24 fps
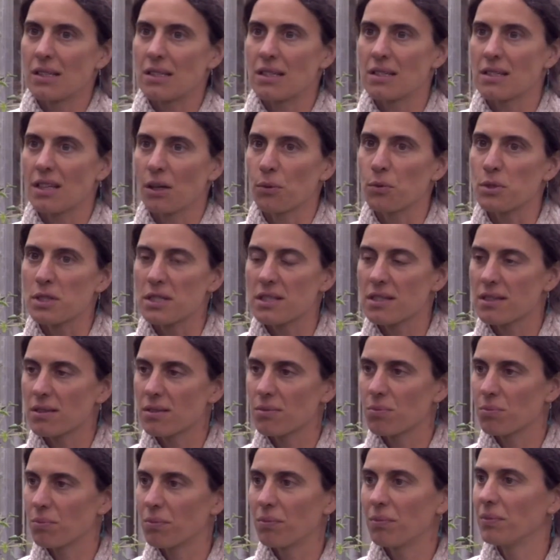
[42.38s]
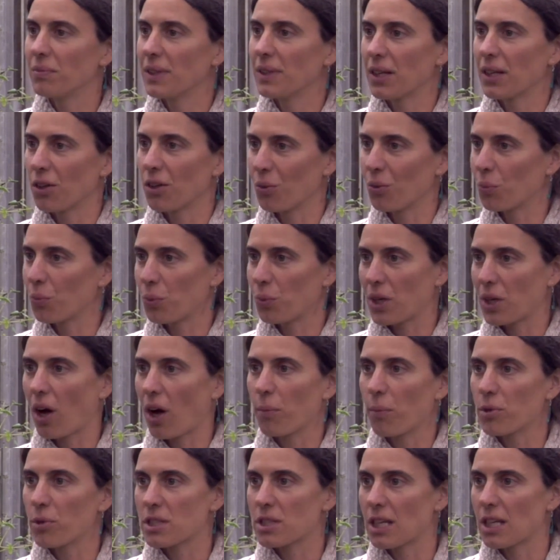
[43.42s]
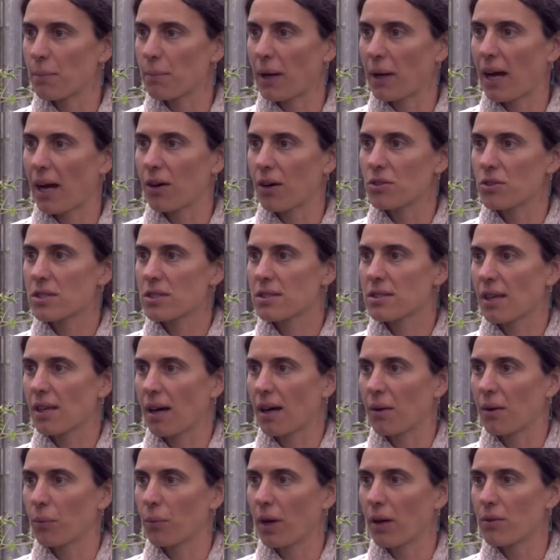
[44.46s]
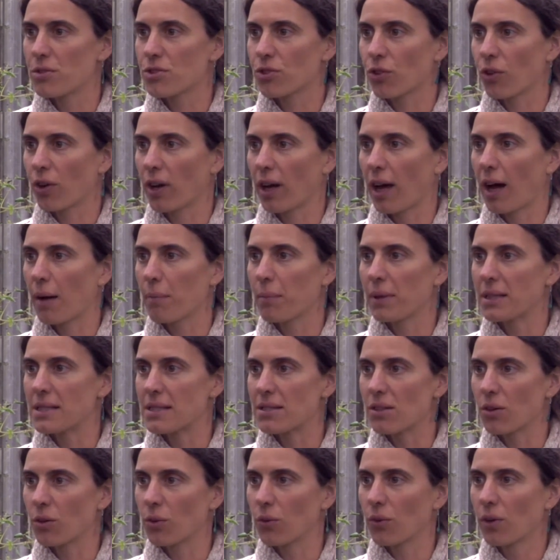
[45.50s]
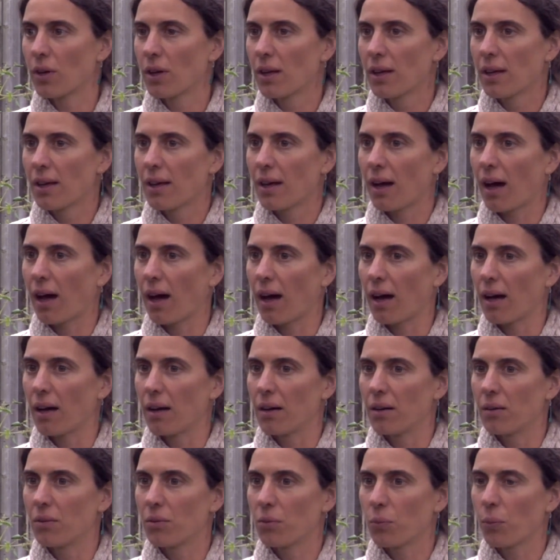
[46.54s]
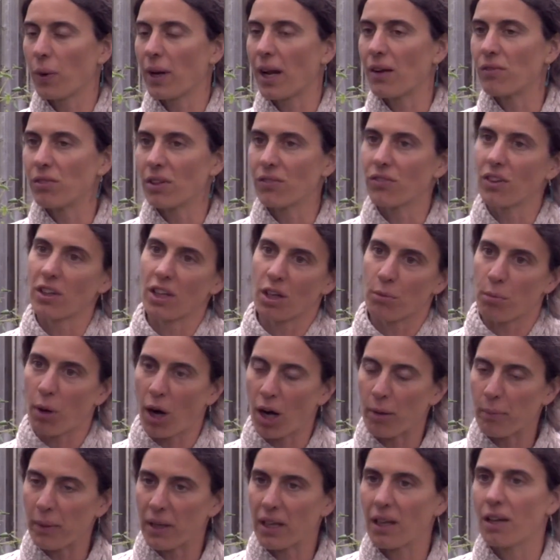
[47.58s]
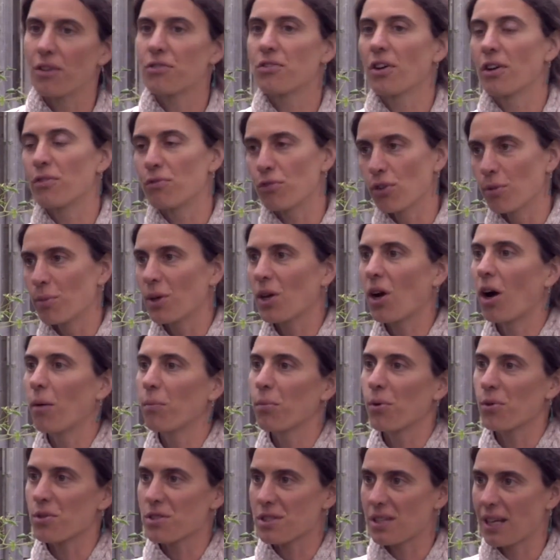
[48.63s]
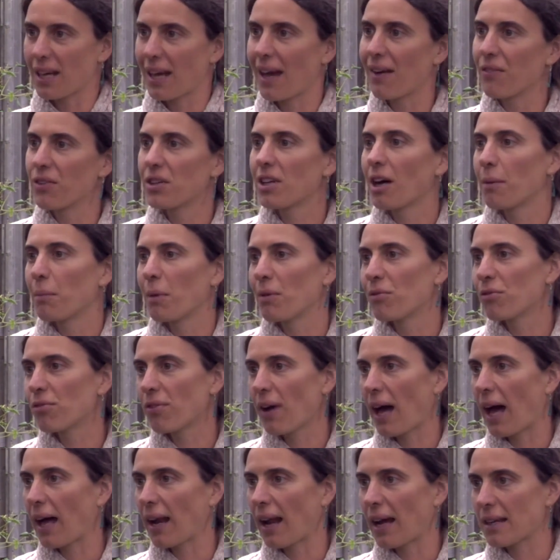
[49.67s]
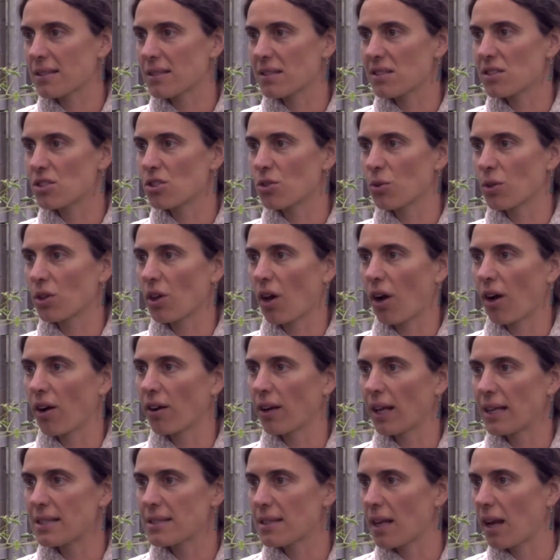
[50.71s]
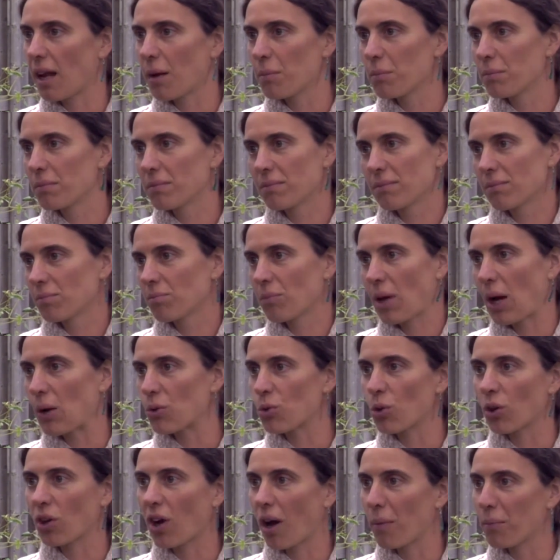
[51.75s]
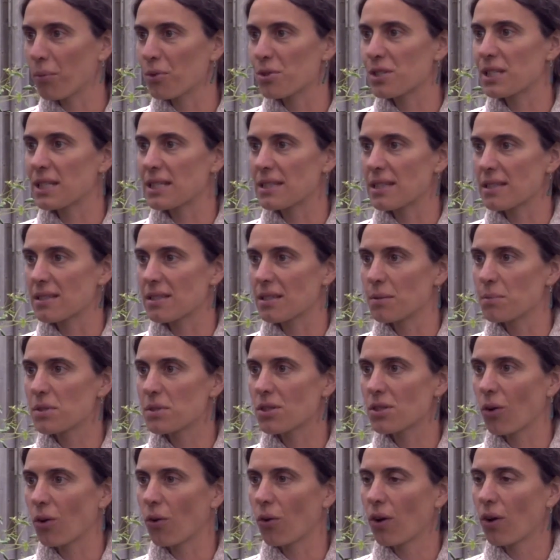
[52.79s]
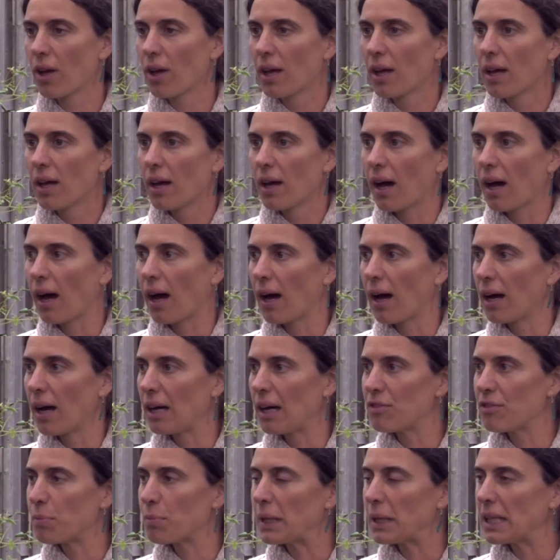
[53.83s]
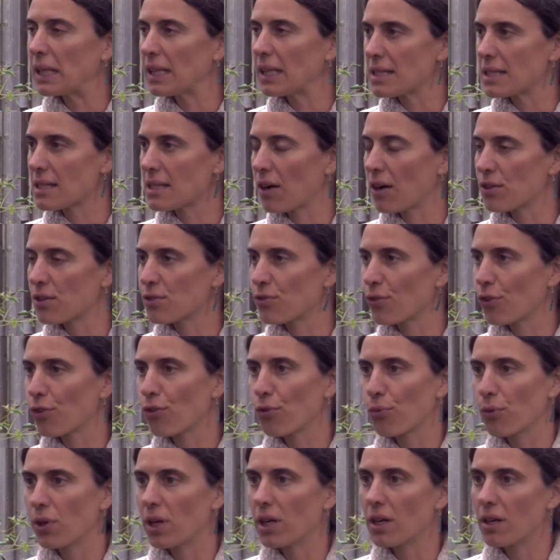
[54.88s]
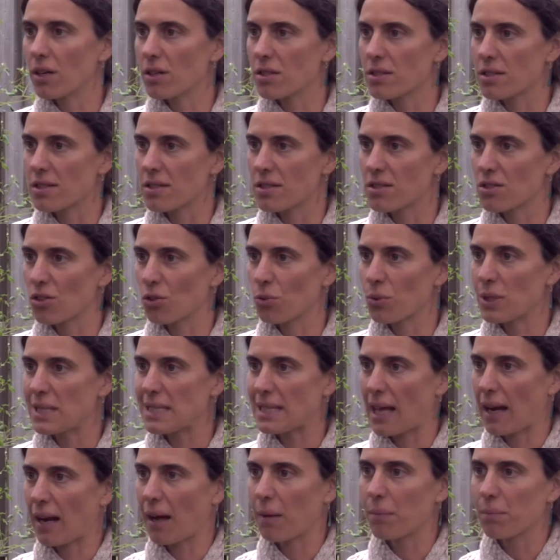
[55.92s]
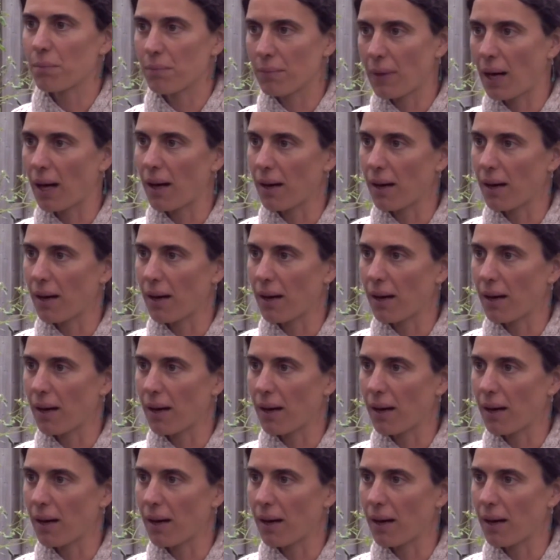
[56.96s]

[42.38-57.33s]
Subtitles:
since I was little, we composted at my house when I was growing up, and so when I've lived in an apartment, I've done vermicomposting. Every time I've had access to a yard, I set up outdoor composting systems. So I've been in this house for 3 years, and so we set up